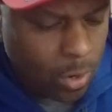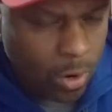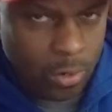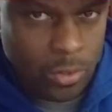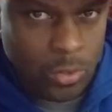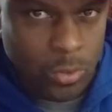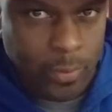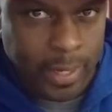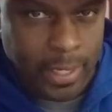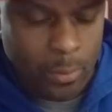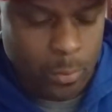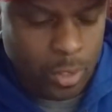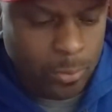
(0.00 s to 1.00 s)
article
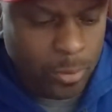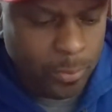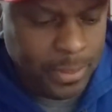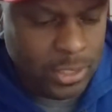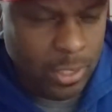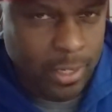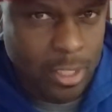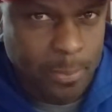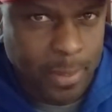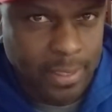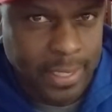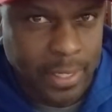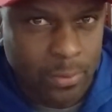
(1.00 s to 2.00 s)
right here, what I'm going to be talking
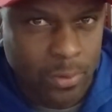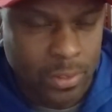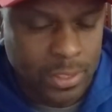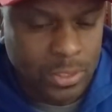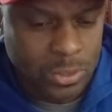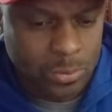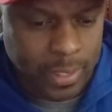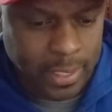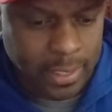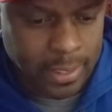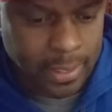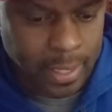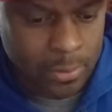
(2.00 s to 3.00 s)
about later on this
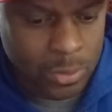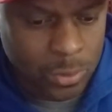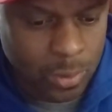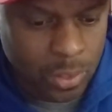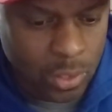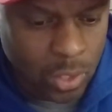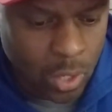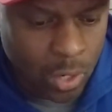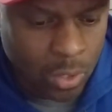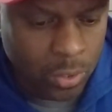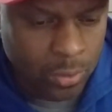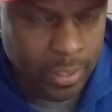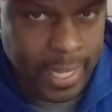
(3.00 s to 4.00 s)
week, and I'll do a
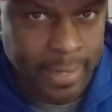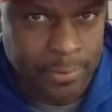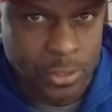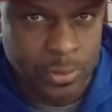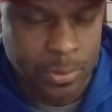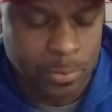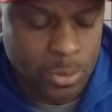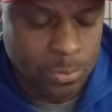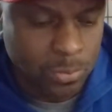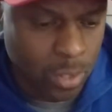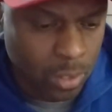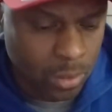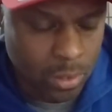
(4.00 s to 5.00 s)
longer live stream
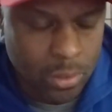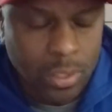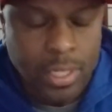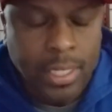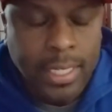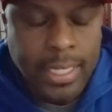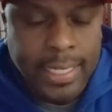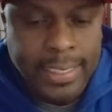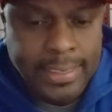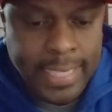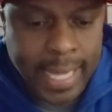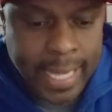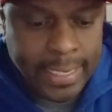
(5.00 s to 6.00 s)
tomorrow,
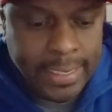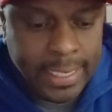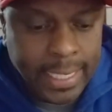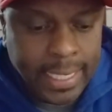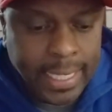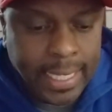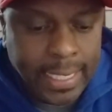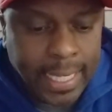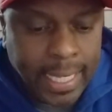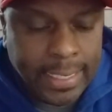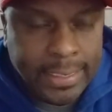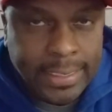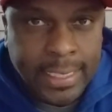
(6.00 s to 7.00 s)
is that
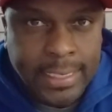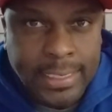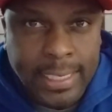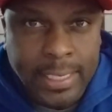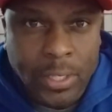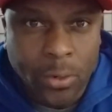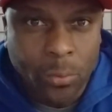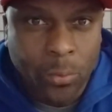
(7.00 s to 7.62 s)
essentially they're